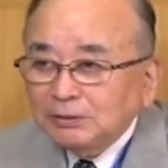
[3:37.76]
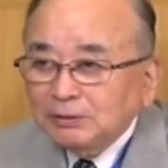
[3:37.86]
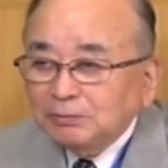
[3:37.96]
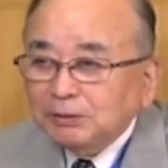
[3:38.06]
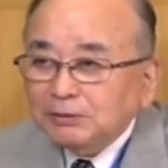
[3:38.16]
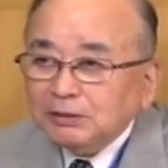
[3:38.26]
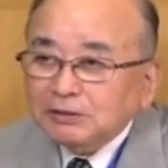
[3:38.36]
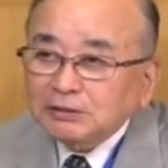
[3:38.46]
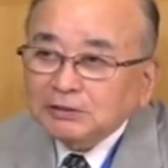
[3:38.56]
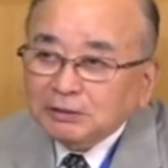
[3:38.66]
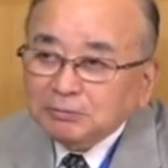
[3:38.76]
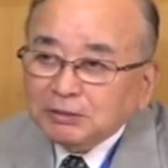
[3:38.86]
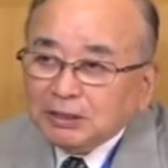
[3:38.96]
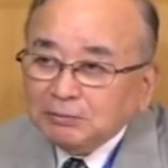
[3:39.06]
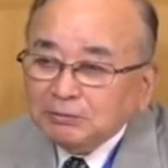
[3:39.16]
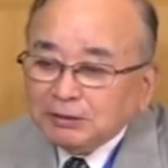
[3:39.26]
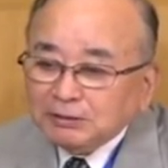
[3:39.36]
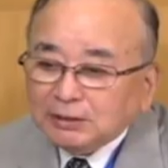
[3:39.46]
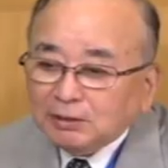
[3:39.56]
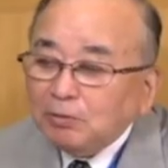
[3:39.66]
Mm -hmm. But at the same time
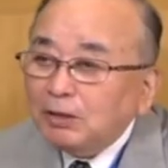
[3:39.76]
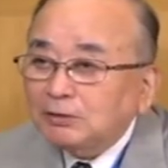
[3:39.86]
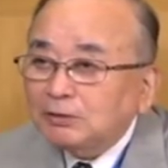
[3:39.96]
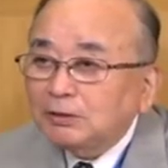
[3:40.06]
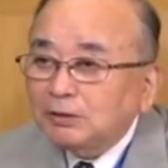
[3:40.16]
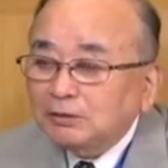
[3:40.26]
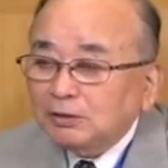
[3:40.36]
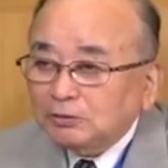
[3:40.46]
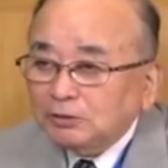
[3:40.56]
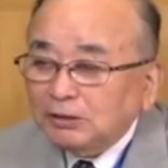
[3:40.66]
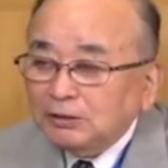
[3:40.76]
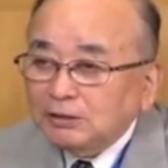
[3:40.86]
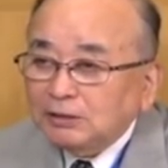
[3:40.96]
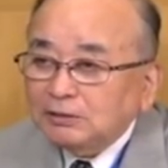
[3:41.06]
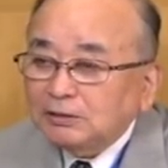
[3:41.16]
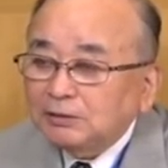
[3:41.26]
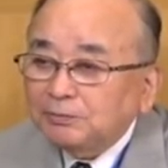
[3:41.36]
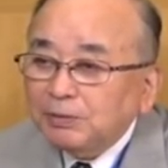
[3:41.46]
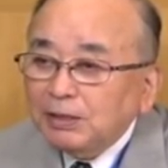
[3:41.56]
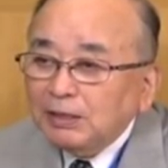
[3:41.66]
that I work a lot in that uh,
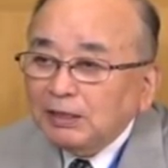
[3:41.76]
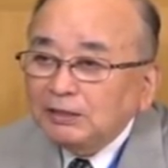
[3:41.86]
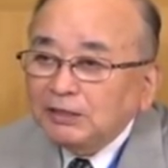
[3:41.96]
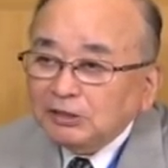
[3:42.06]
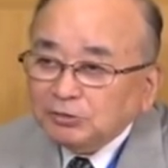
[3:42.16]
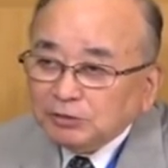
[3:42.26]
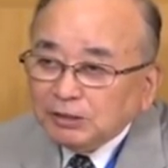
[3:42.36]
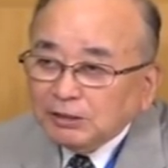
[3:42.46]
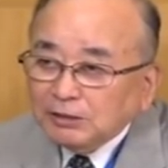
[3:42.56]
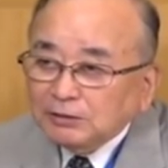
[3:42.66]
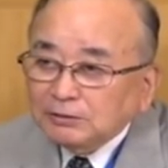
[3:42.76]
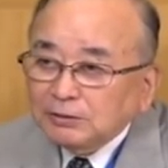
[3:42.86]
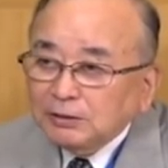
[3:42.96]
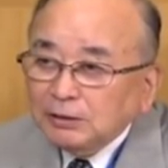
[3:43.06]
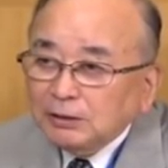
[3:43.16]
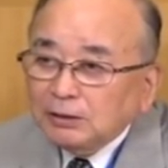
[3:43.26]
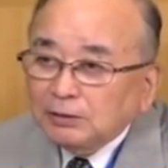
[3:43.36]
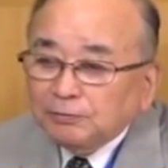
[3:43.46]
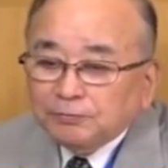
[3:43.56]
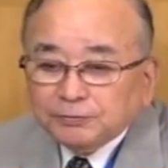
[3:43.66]
industrial areas.
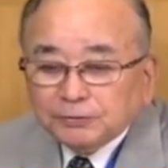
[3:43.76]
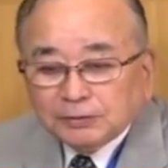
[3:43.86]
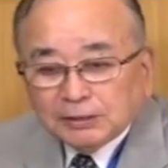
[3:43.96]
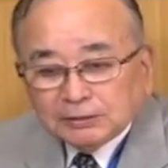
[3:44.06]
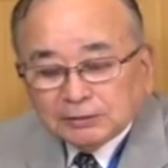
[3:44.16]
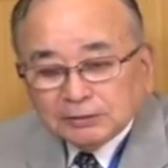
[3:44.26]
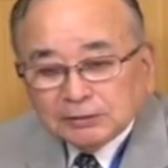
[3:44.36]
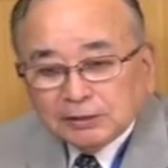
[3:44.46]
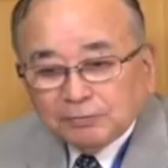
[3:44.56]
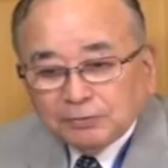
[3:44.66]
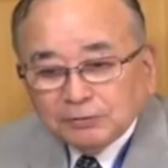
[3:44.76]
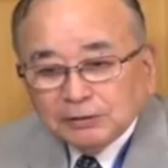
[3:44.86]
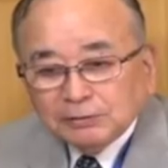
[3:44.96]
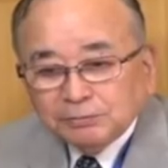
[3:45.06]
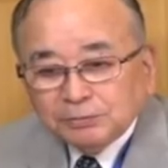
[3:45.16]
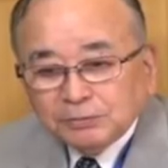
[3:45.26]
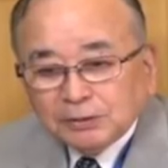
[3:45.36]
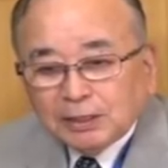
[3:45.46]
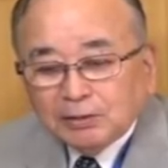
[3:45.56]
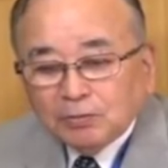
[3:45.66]
Uh, so that to uh, say, for example,
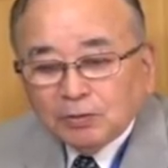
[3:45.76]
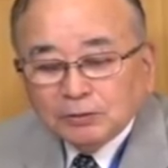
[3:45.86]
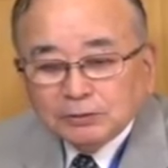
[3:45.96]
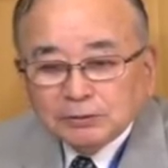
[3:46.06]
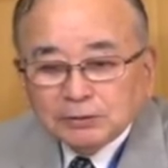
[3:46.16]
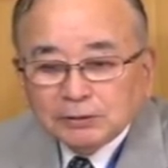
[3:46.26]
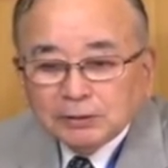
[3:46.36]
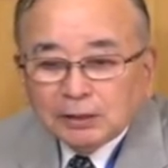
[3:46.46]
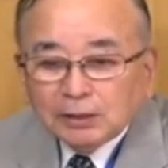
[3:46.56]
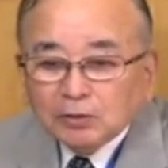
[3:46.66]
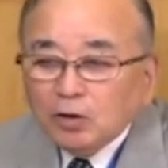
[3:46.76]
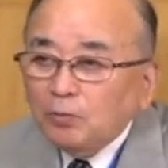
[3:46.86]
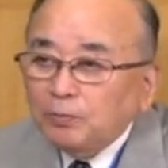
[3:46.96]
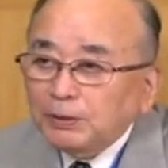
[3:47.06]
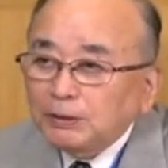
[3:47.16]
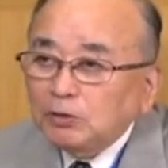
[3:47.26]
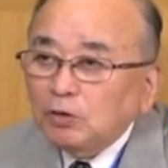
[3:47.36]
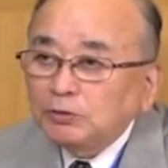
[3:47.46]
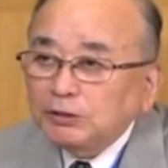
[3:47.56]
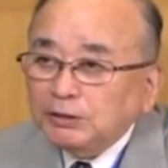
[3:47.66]
I was corporate
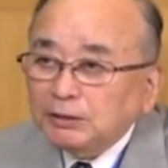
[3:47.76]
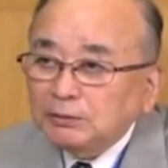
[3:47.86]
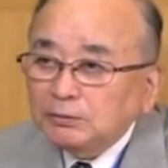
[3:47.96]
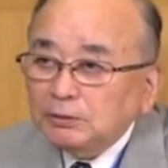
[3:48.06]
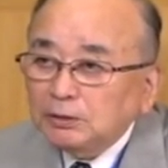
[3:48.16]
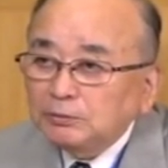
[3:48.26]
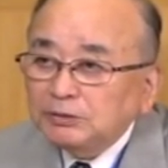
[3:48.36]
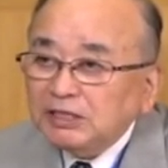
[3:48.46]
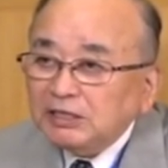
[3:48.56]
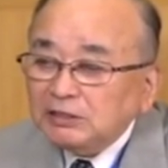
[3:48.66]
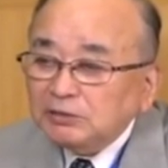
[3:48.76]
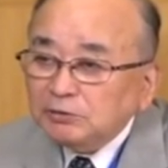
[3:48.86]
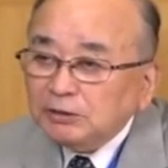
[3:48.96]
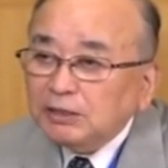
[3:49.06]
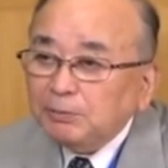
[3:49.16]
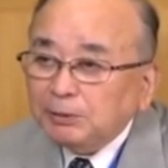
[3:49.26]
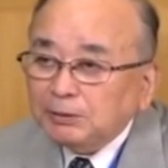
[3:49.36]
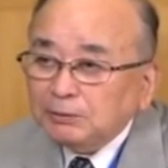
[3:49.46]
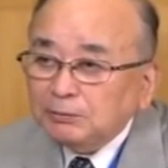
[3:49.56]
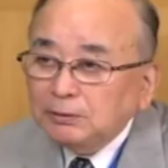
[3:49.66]
auditor of Sekisui
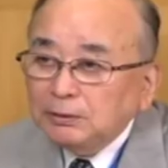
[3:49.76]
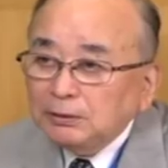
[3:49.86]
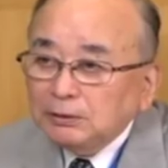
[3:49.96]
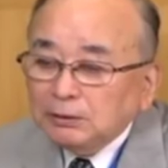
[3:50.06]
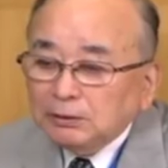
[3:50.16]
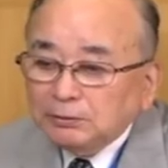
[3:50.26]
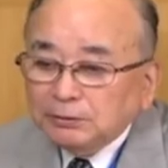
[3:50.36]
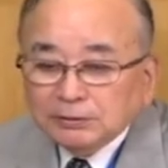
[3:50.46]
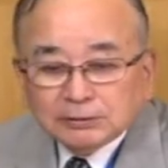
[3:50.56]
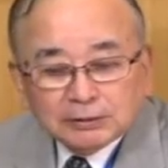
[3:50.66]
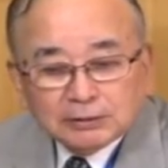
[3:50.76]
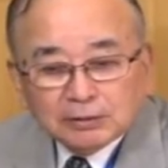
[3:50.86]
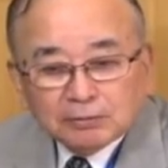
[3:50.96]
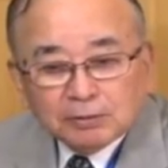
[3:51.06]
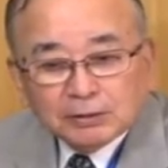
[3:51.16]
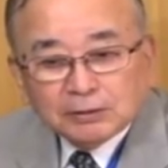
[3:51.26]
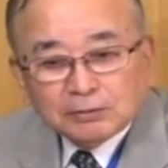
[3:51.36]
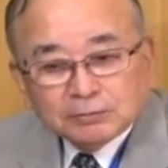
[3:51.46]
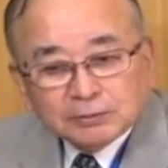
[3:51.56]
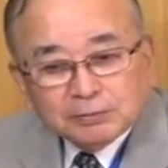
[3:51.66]
Chemical Mm. this is the one
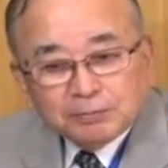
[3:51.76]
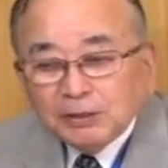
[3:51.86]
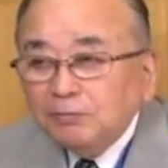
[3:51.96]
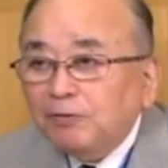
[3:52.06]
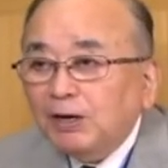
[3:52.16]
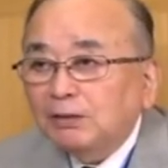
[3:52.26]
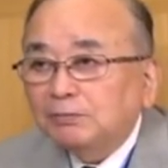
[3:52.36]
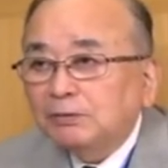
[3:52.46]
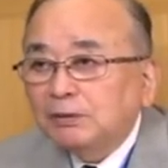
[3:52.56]
of the big five,